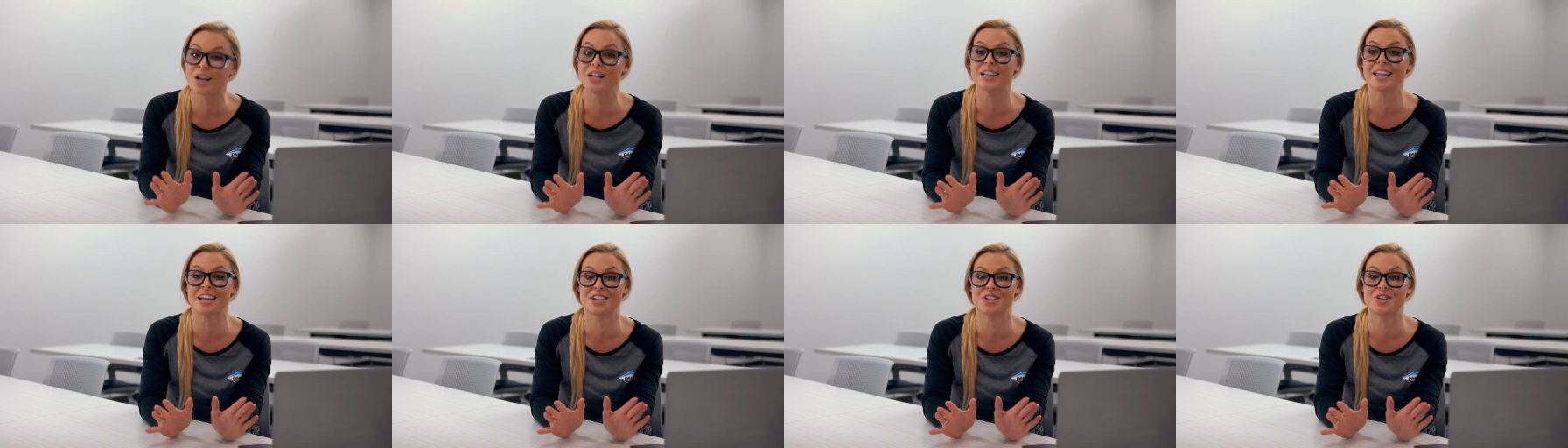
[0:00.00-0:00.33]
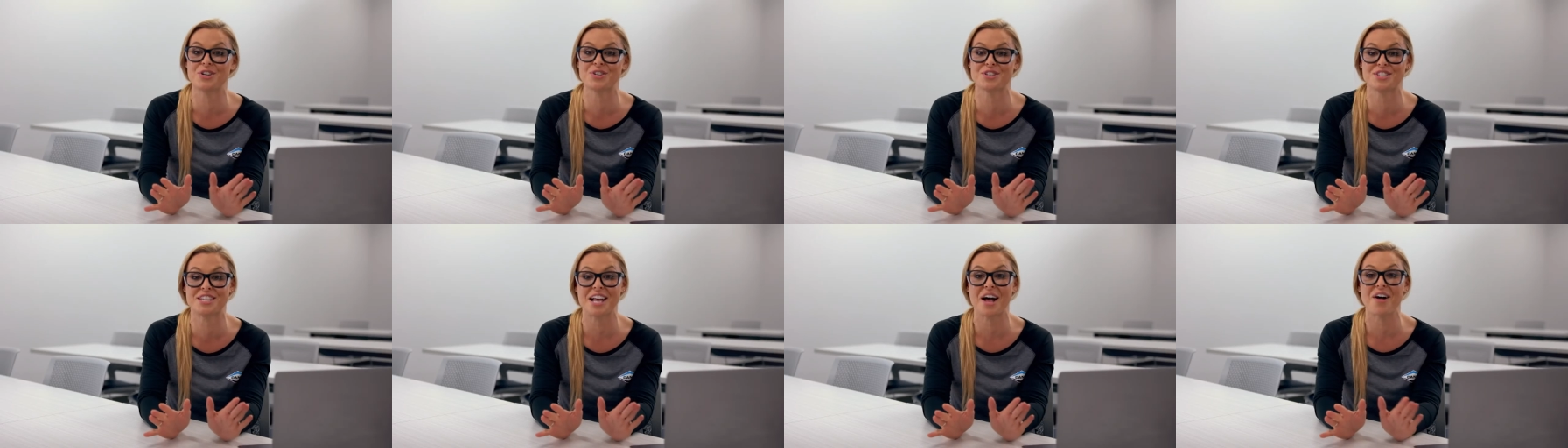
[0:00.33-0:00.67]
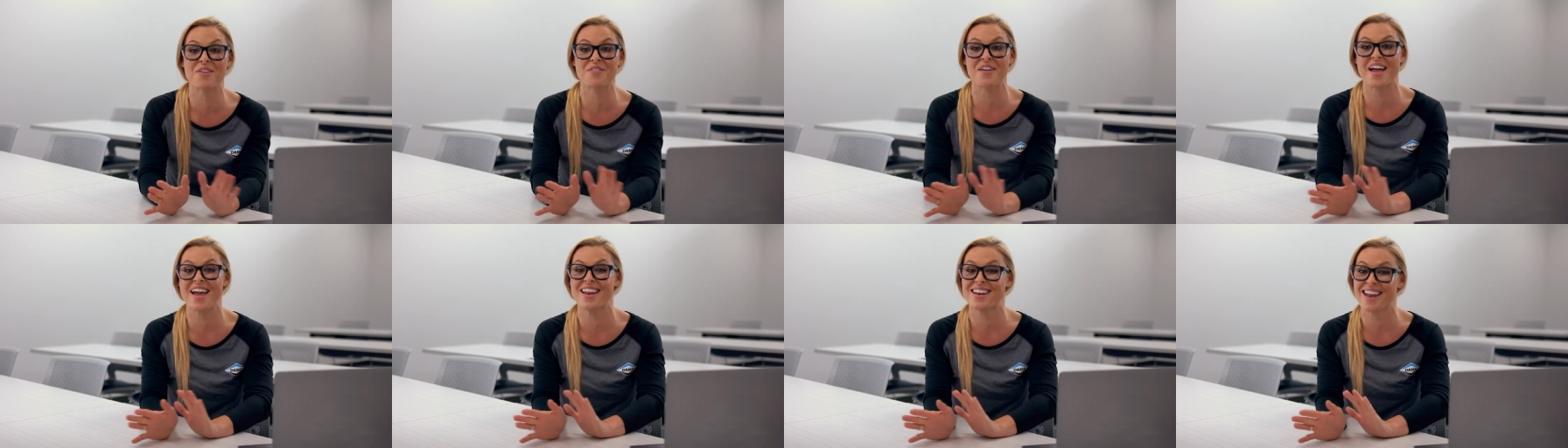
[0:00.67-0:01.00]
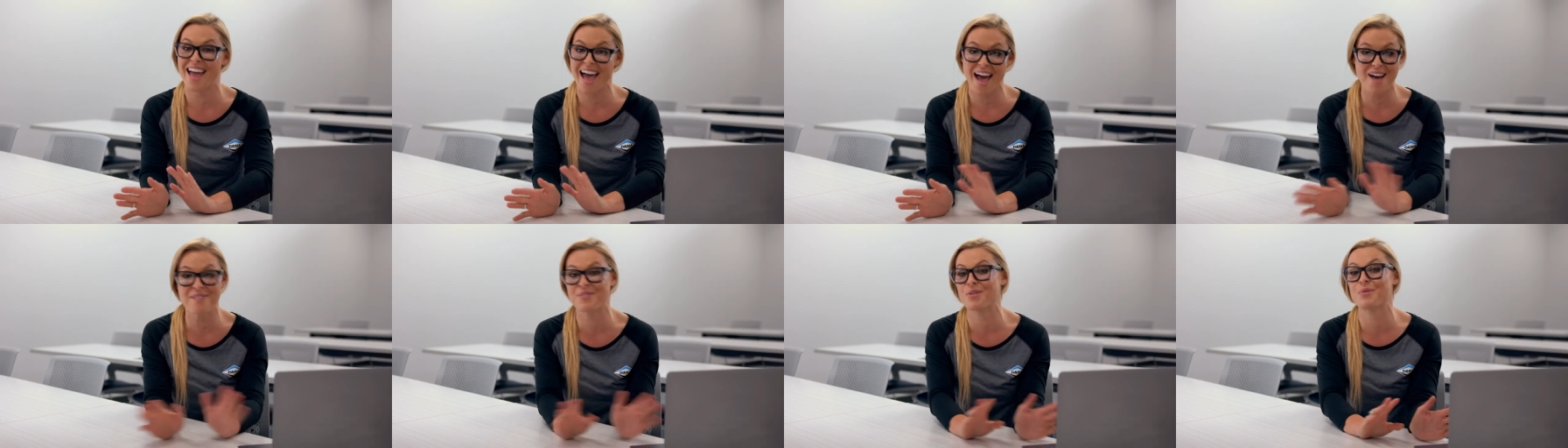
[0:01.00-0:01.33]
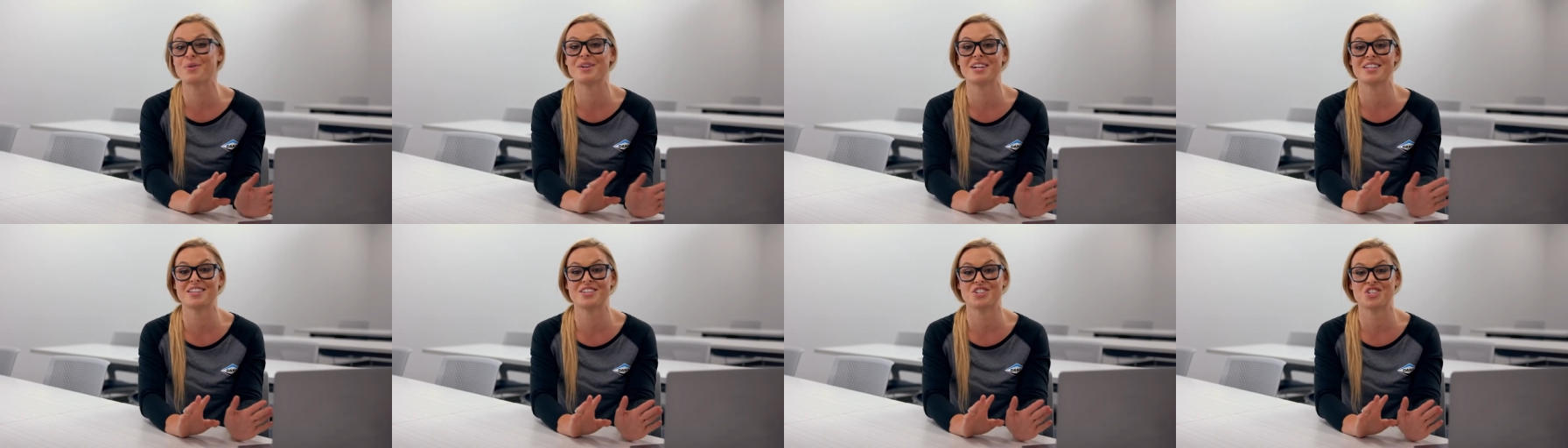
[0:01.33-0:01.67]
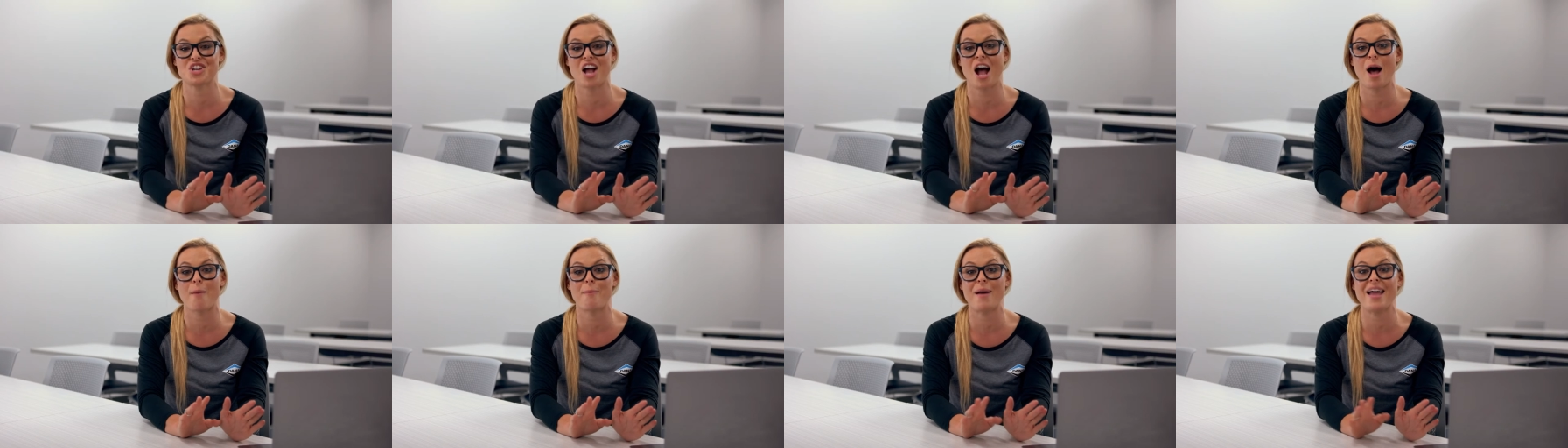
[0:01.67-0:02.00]
collect yourself and everyone in the
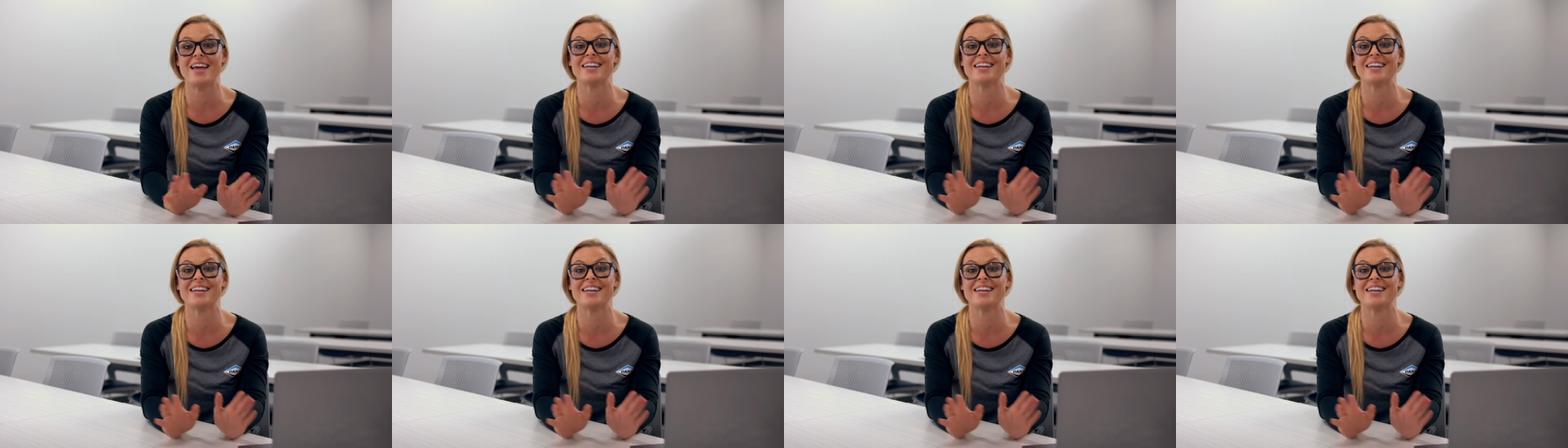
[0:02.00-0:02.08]
shop